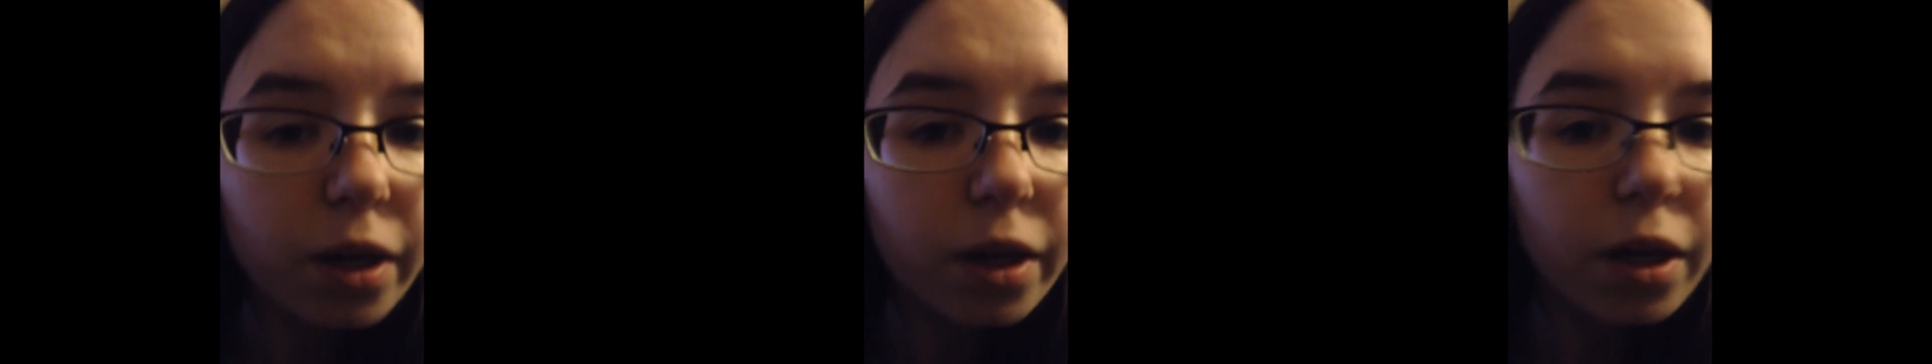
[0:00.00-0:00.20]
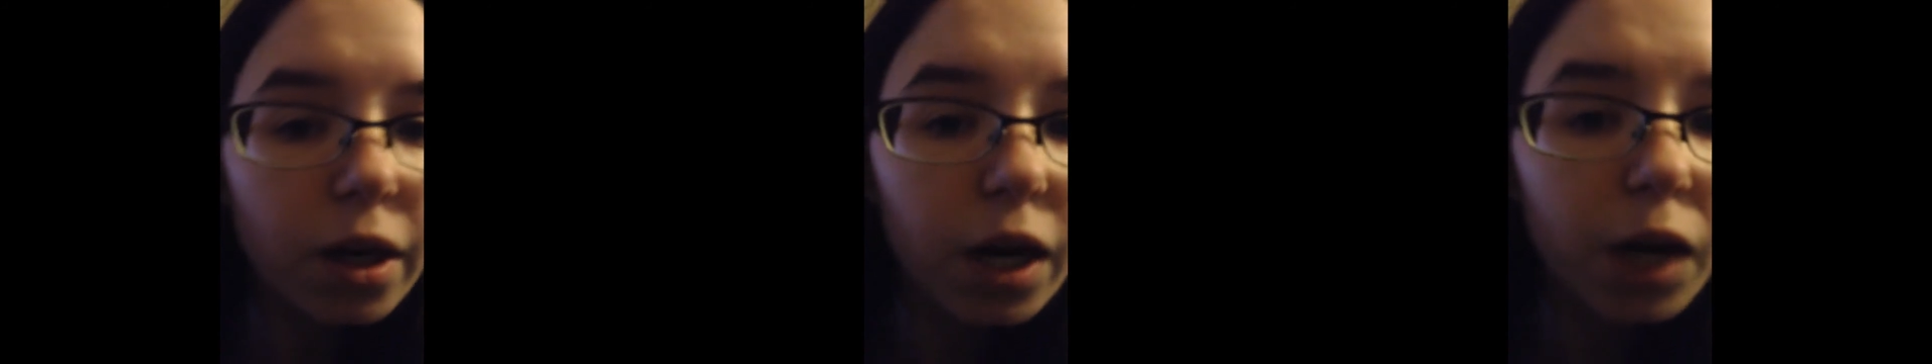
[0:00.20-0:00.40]

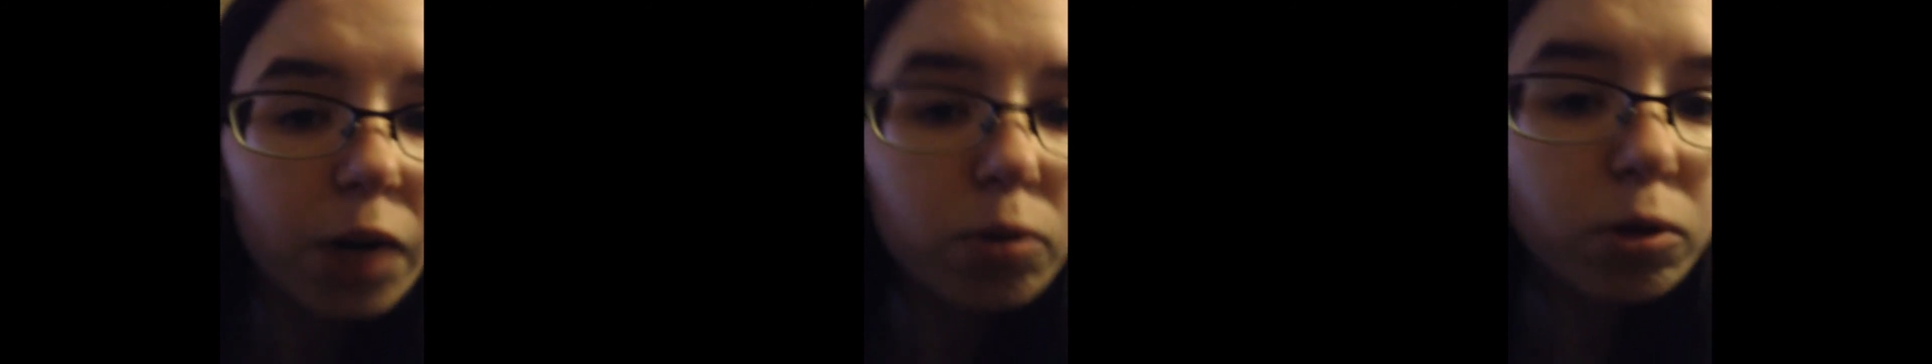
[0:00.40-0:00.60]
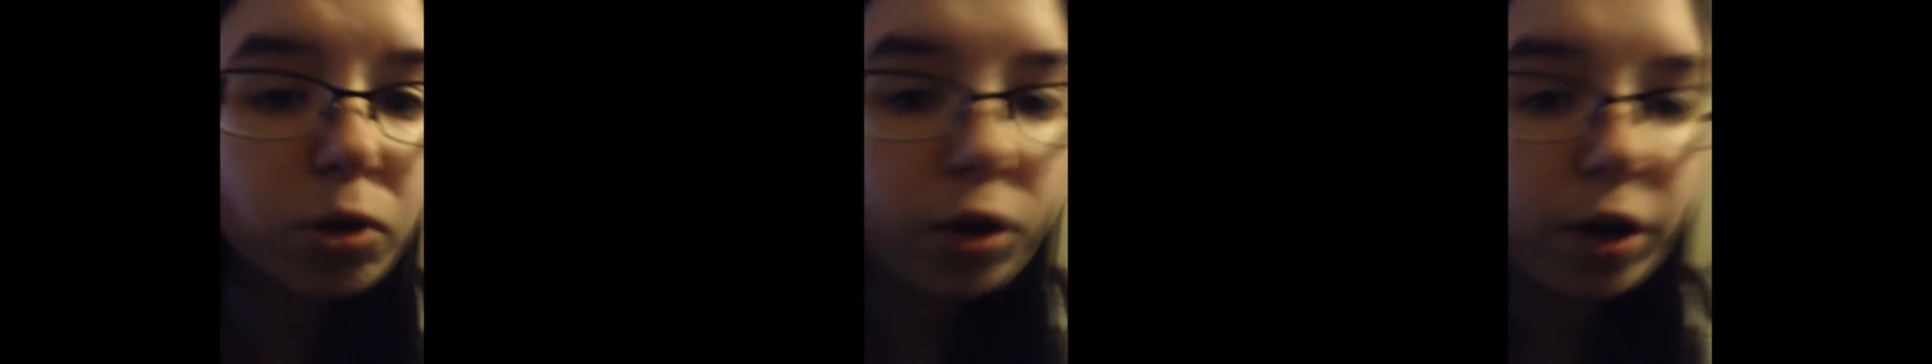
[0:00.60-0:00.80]
And I
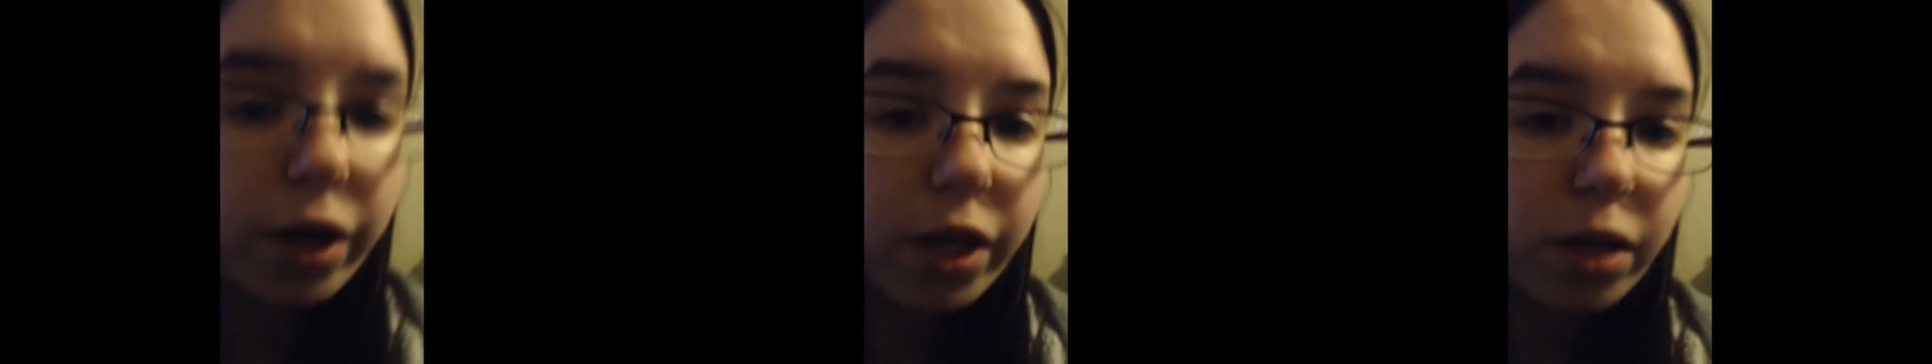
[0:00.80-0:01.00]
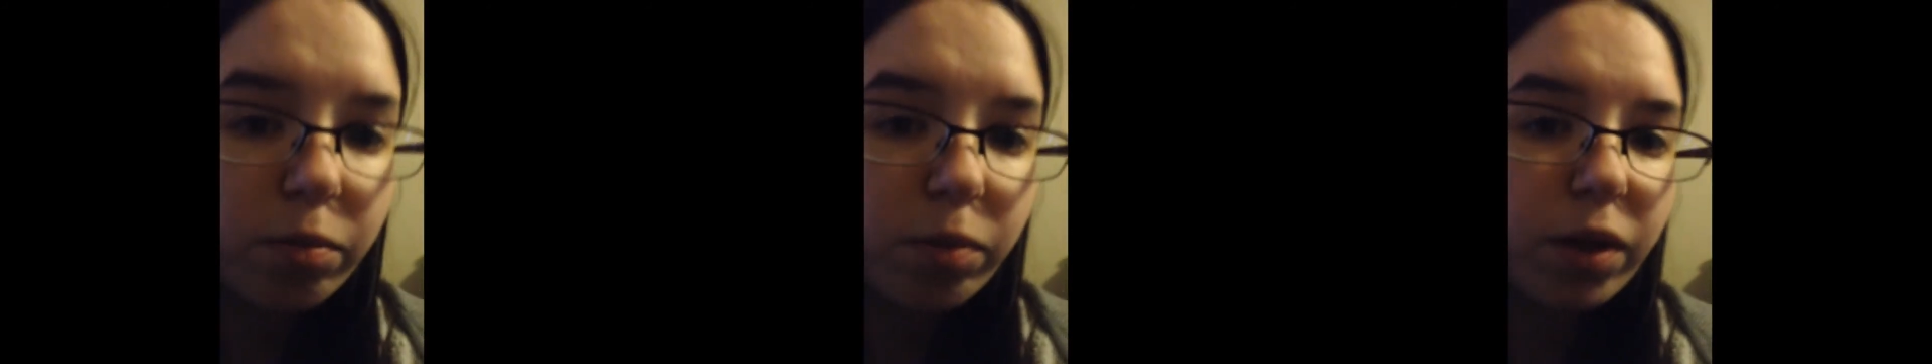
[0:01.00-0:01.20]
will try
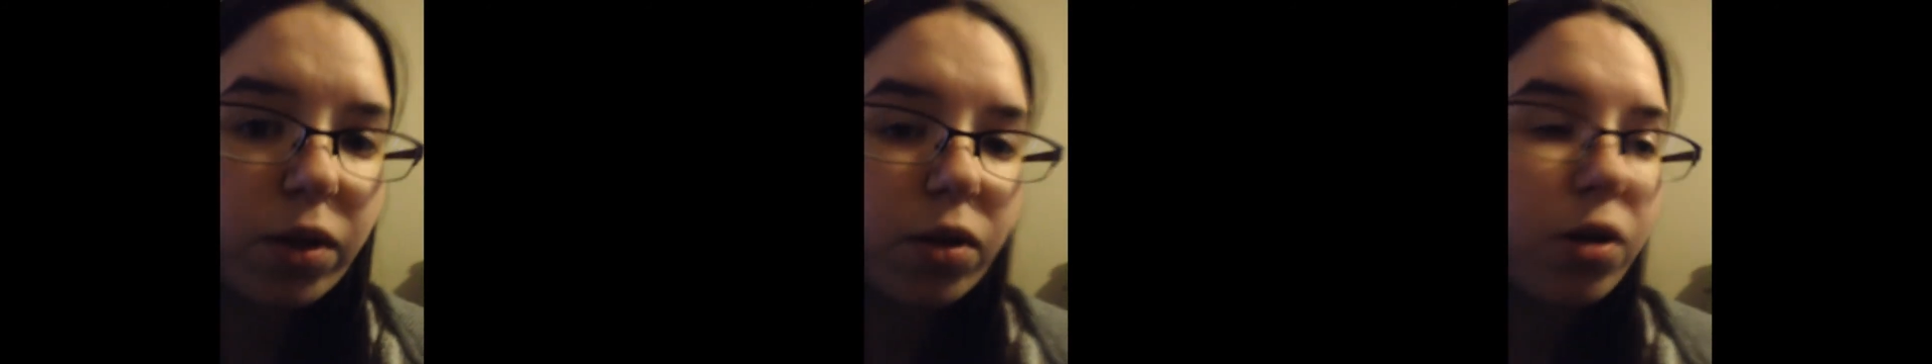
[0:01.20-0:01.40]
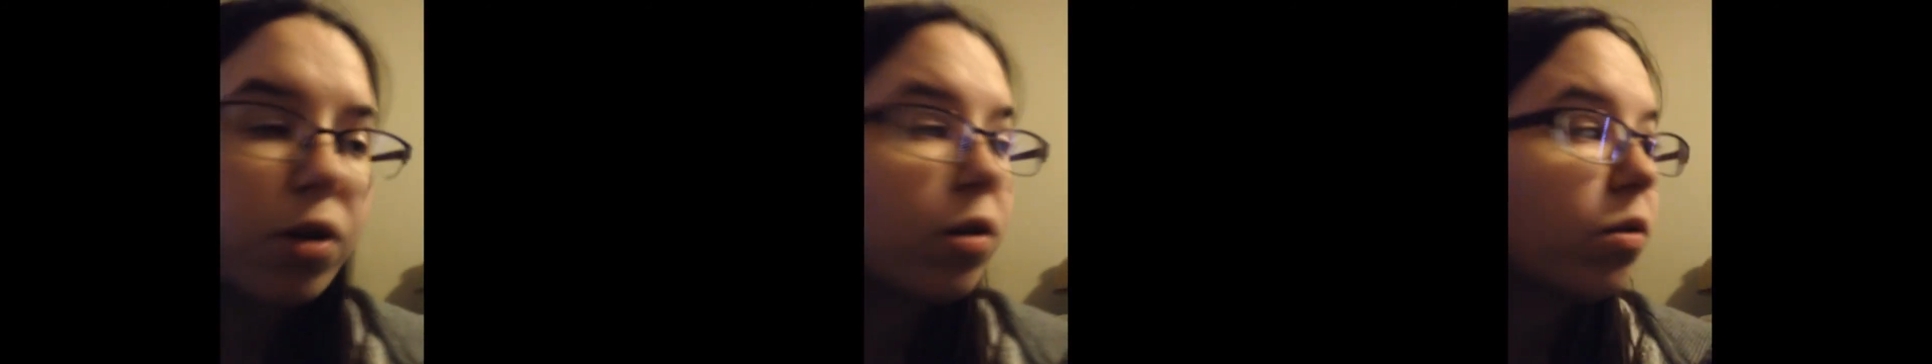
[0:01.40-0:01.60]
to get
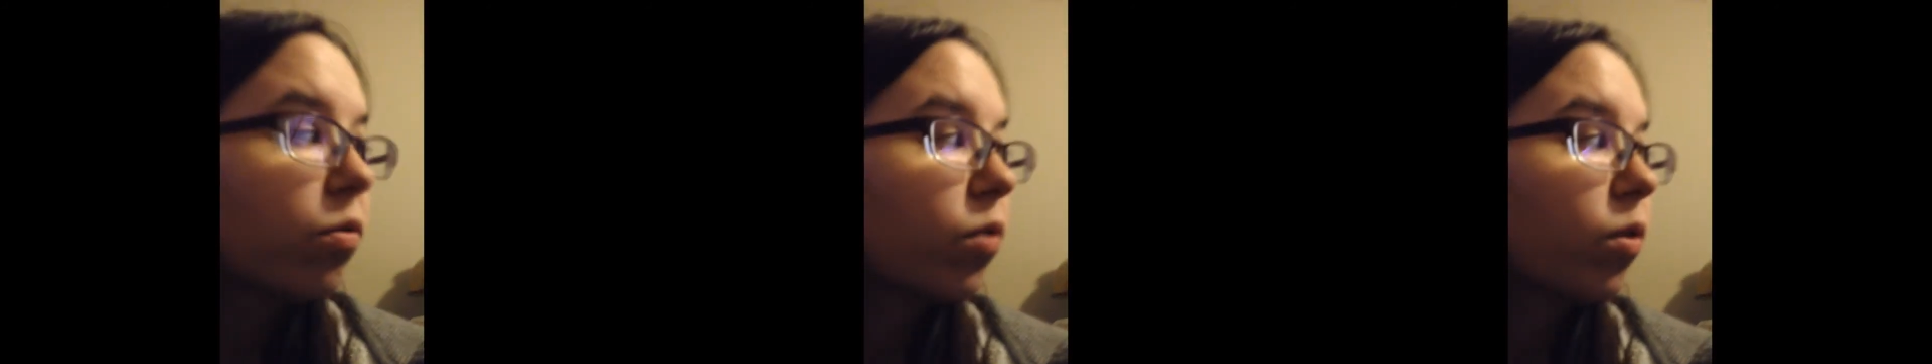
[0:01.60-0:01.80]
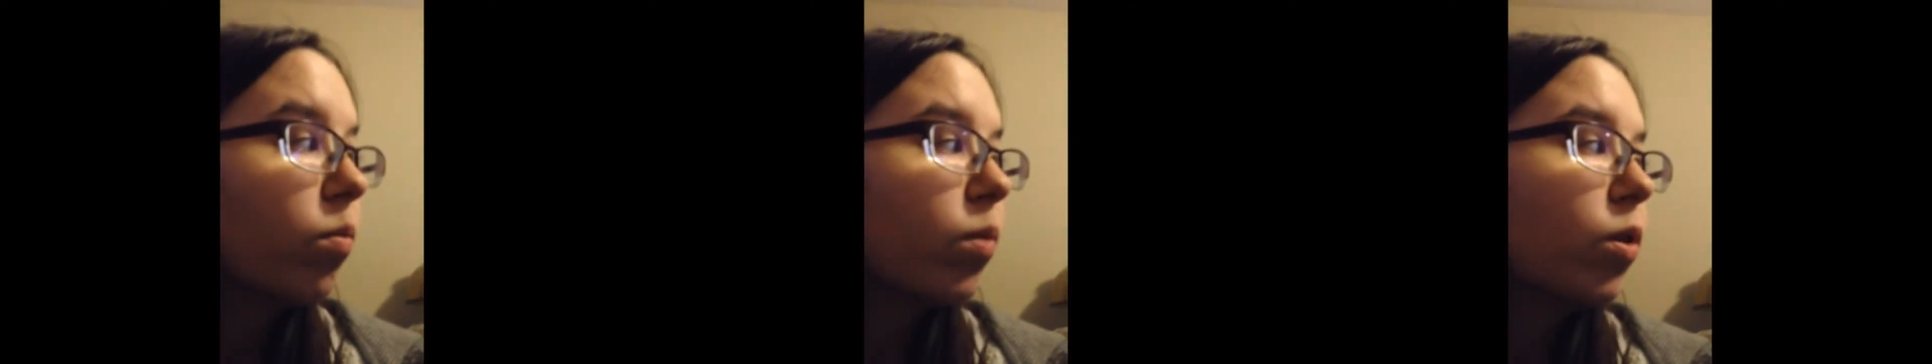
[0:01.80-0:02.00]
better
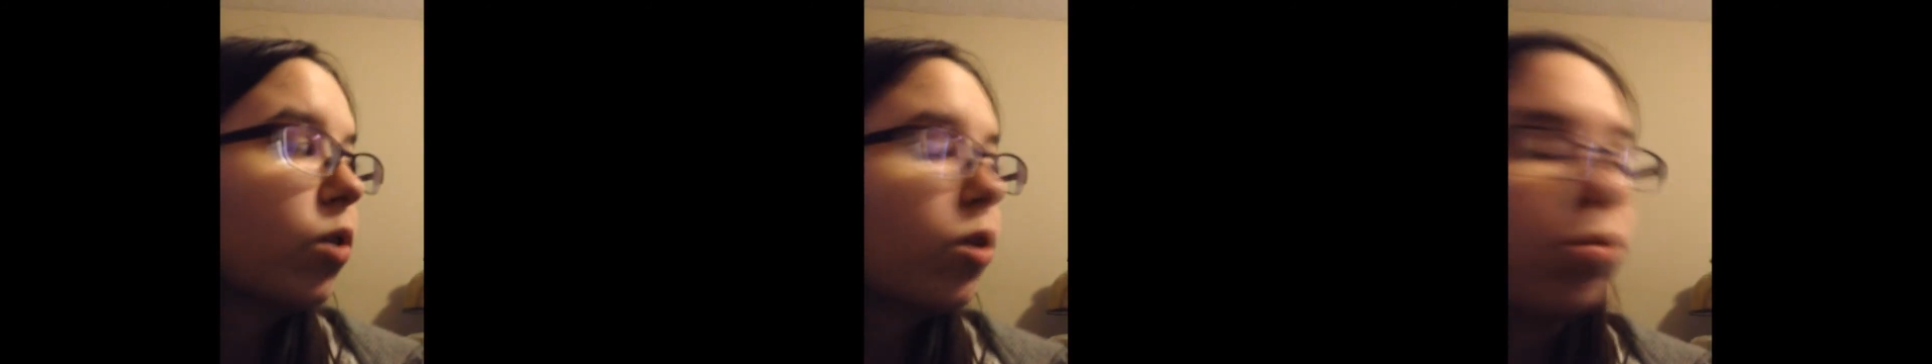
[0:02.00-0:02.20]
from this